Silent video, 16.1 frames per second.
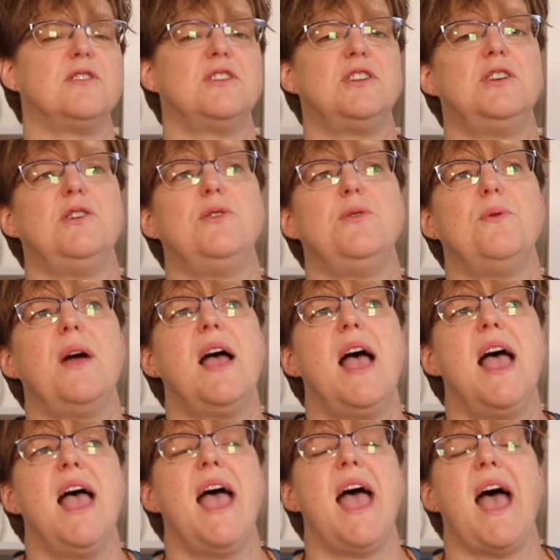to
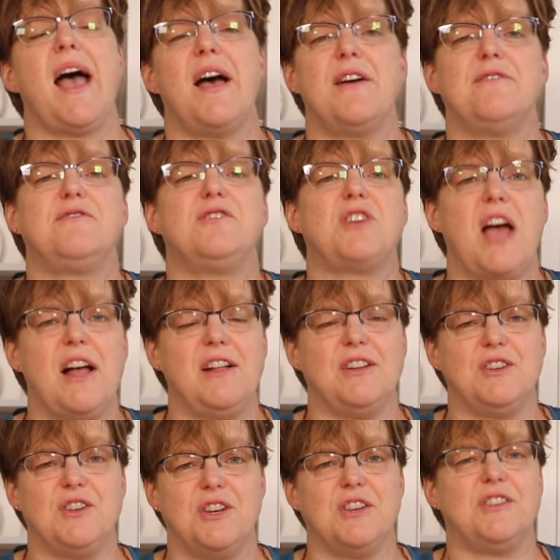have
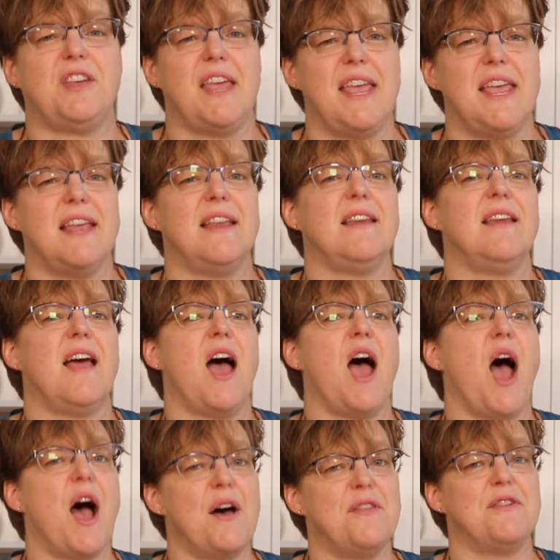challenges in
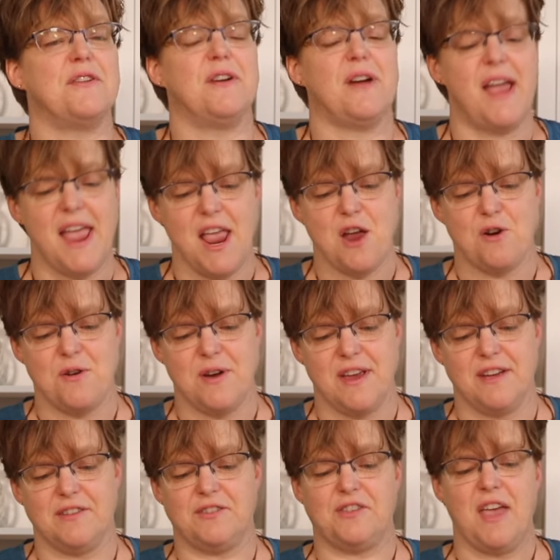other
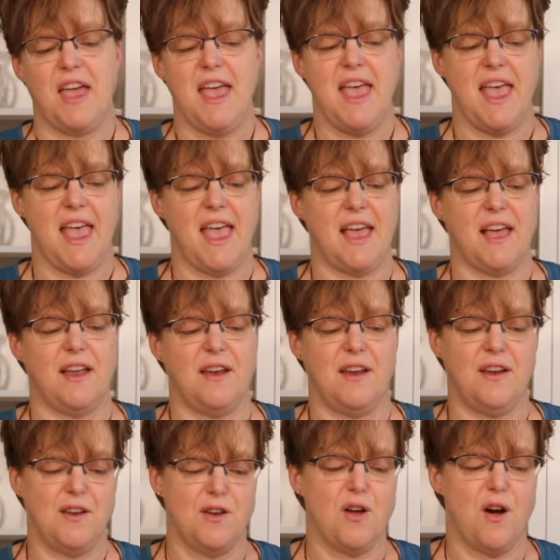areas
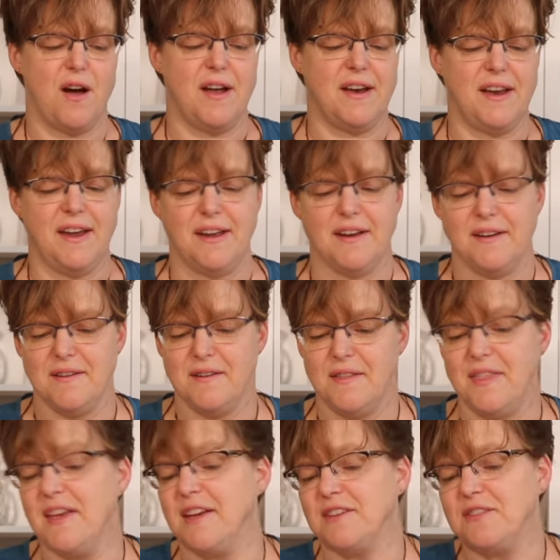and not
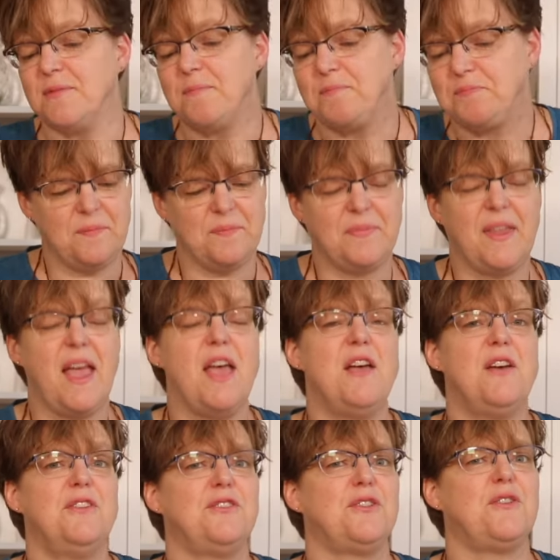in this.
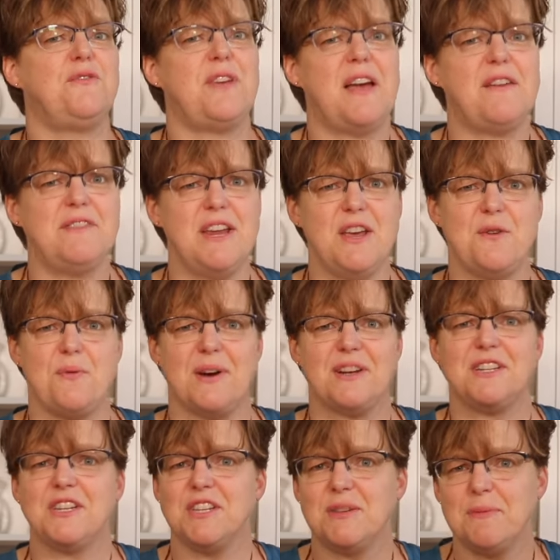So if you have any
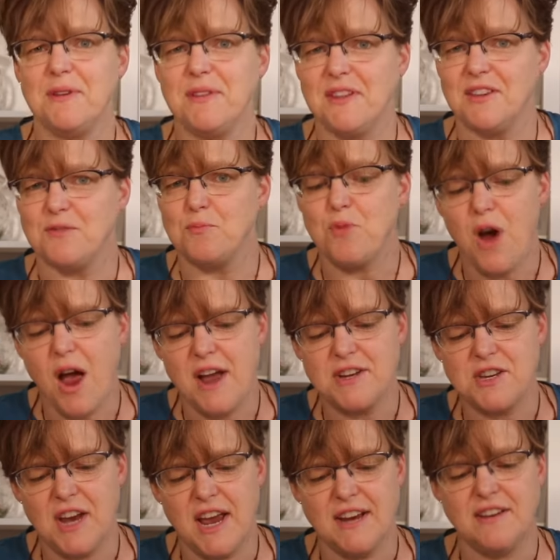questions about this
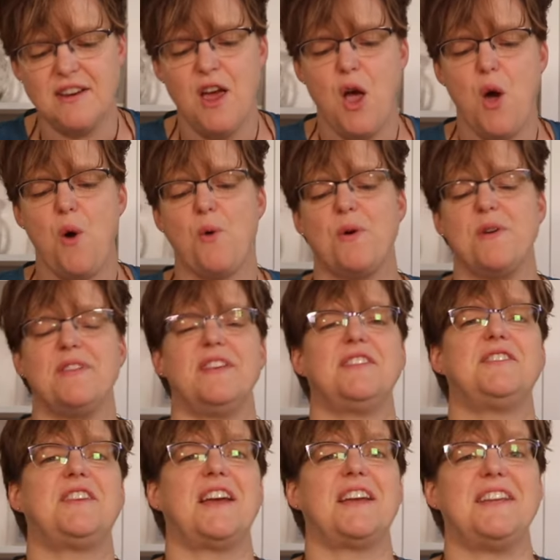project or
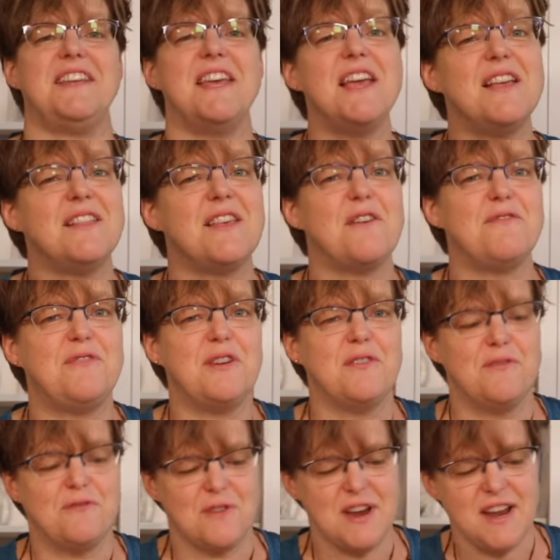this technique, then
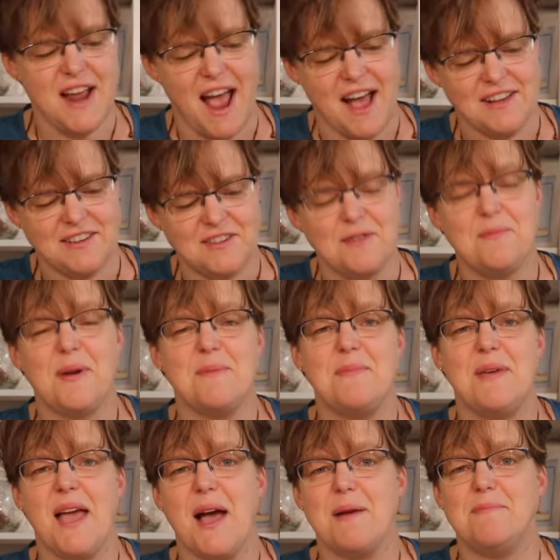feel free to ask them. I'd
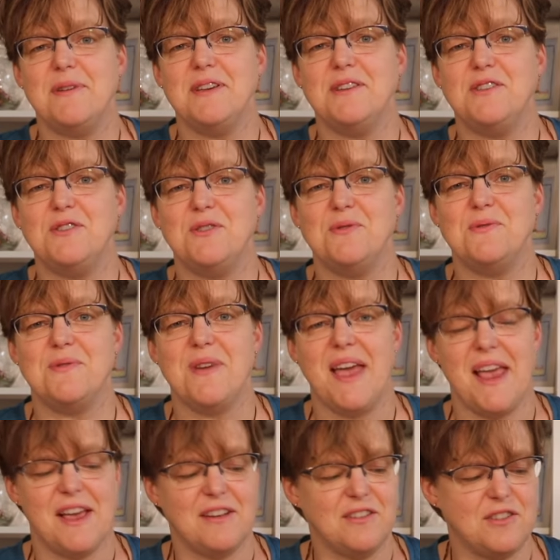be happy to
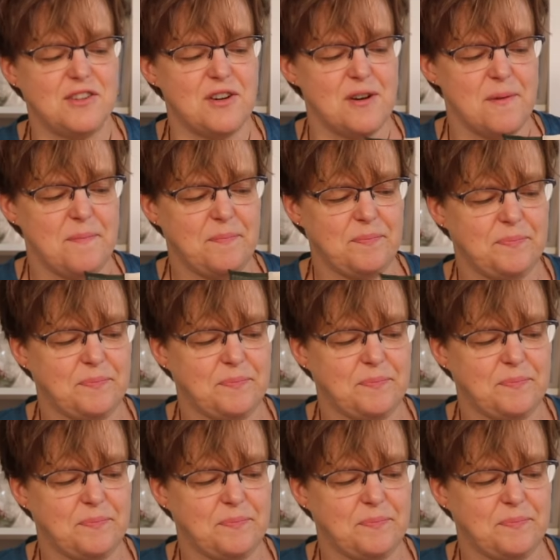answer.